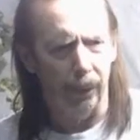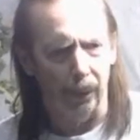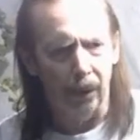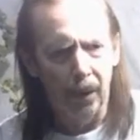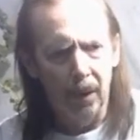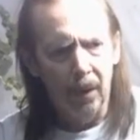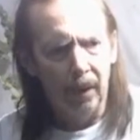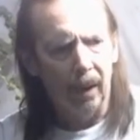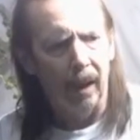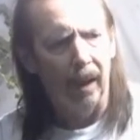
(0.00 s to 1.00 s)
pure.
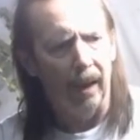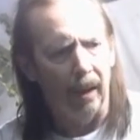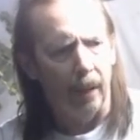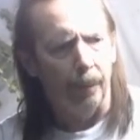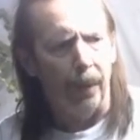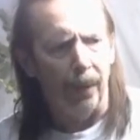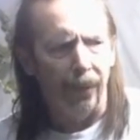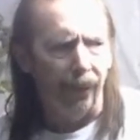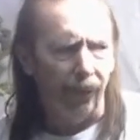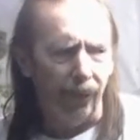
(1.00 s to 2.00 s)
But
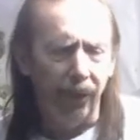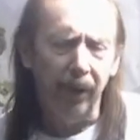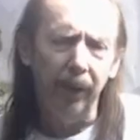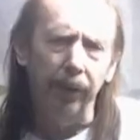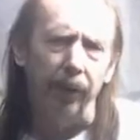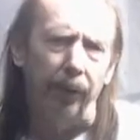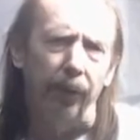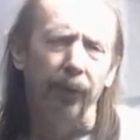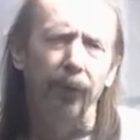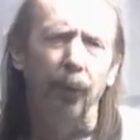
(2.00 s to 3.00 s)
the
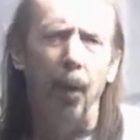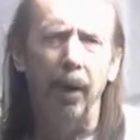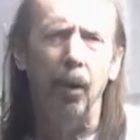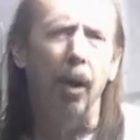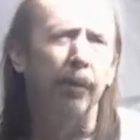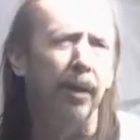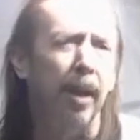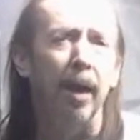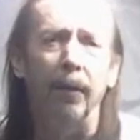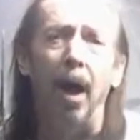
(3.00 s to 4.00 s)
sativas quite often
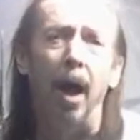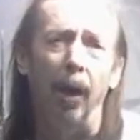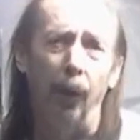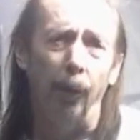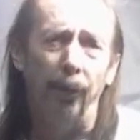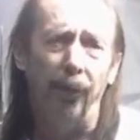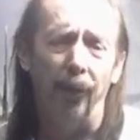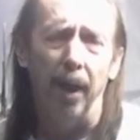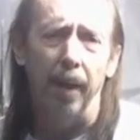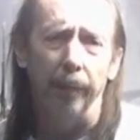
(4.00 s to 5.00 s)
have a hollow
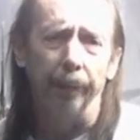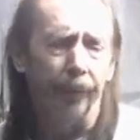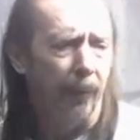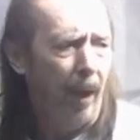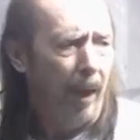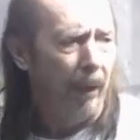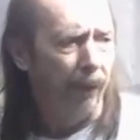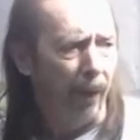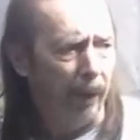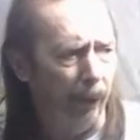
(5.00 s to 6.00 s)
stem, and
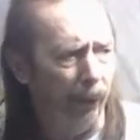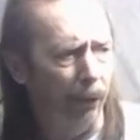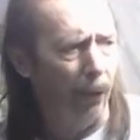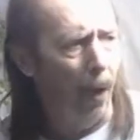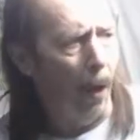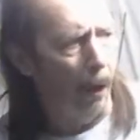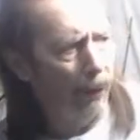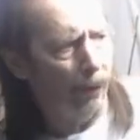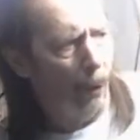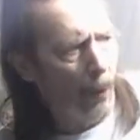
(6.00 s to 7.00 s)
it's like a straw.
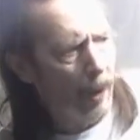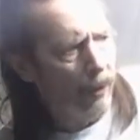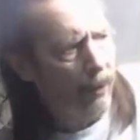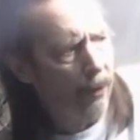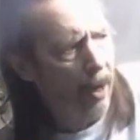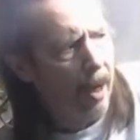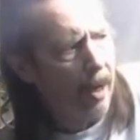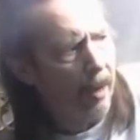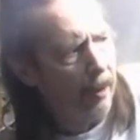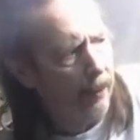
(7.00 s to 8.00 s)
So when you
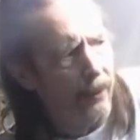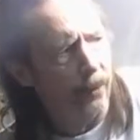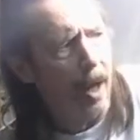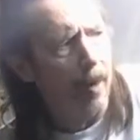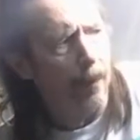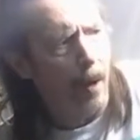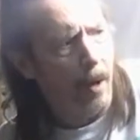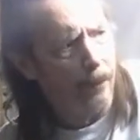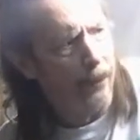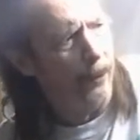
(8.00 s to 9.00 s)
cut the top
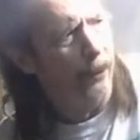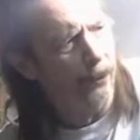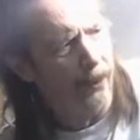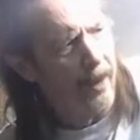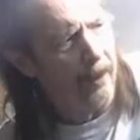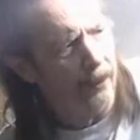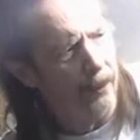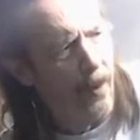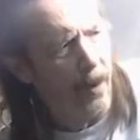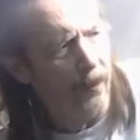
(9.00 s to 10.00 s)
off for your
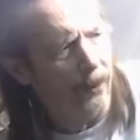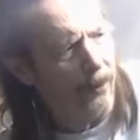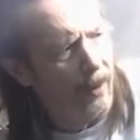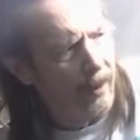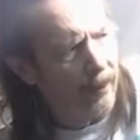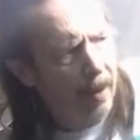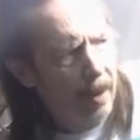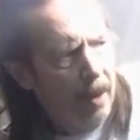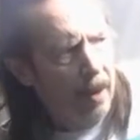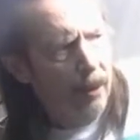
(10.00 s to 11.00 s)
selective harvesting,
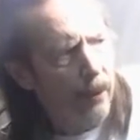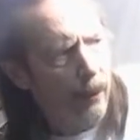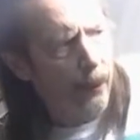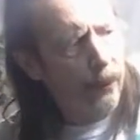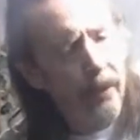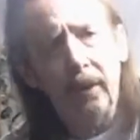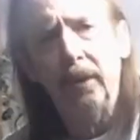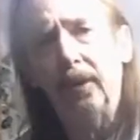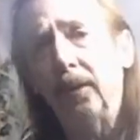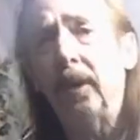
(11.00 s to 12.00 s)
you really
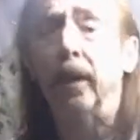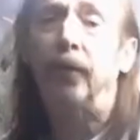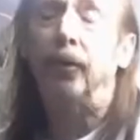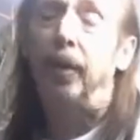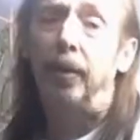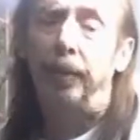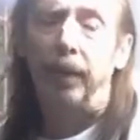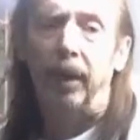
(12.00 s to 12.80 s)
need to get some